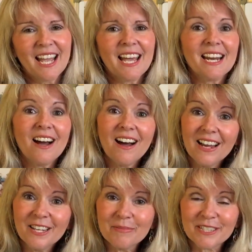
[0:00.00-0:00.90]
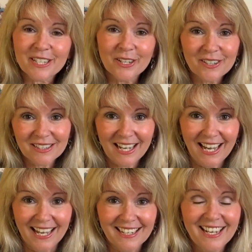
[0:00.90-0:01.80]
And I am so
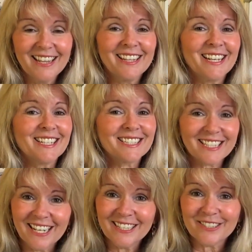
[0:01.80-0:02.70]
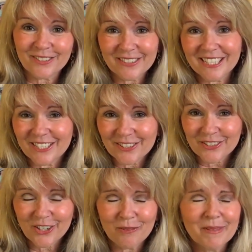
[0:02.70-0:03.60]
glad that a Sunday school teacher
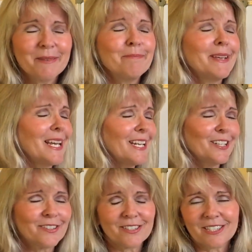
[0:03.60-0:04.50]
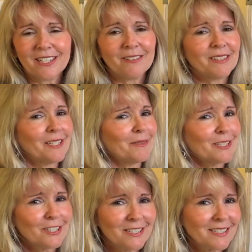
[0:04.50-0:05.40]
told me many years ago when I
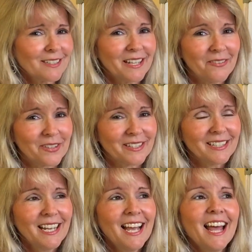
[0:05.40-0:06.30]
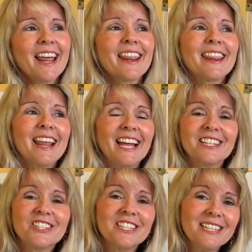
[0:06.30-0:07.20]
was just 11
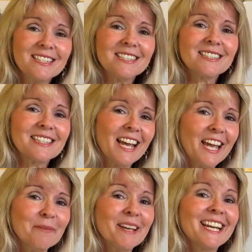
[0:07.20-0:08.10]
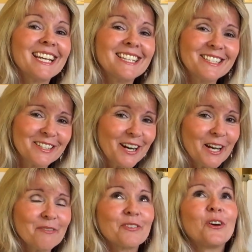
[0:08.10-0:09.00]
that Jesus came and he
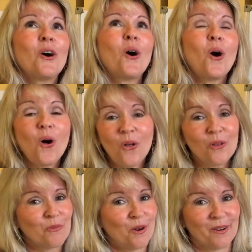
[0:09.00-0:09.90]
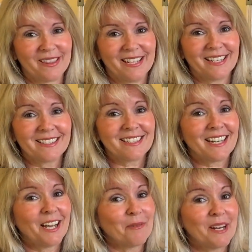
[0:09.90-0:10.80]
died for all the wrong things that
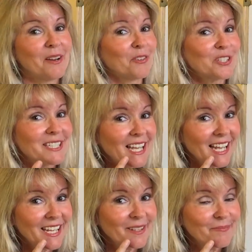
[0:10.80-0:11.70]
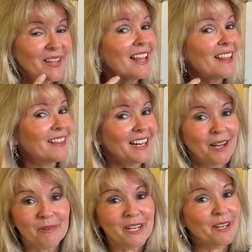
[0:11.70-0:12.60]
I would ever say, that
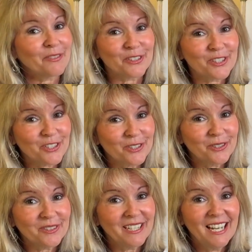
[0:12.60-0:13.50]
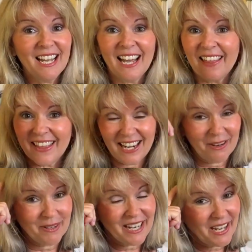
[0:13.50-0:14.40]
I would ever do, and that
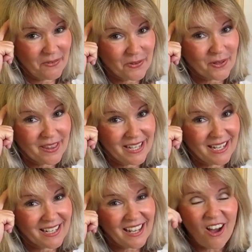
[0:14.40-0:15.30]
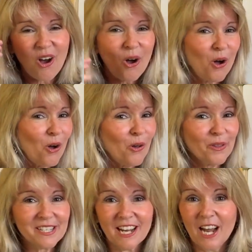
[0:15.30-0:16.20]
I would ever think. All
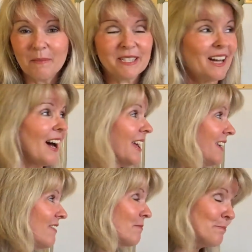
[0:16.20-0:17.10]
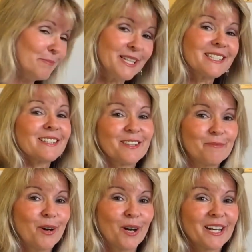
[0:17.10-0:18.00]
the times I have missed the
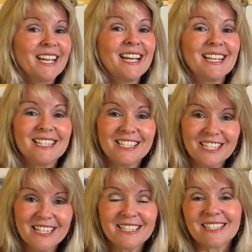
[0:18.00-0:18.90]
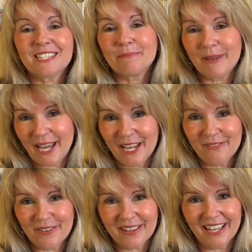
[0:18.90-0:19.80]
mark, Jesus
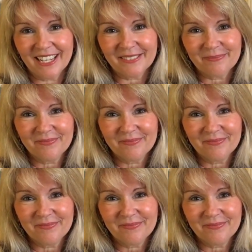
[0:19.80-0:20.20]
paid for that.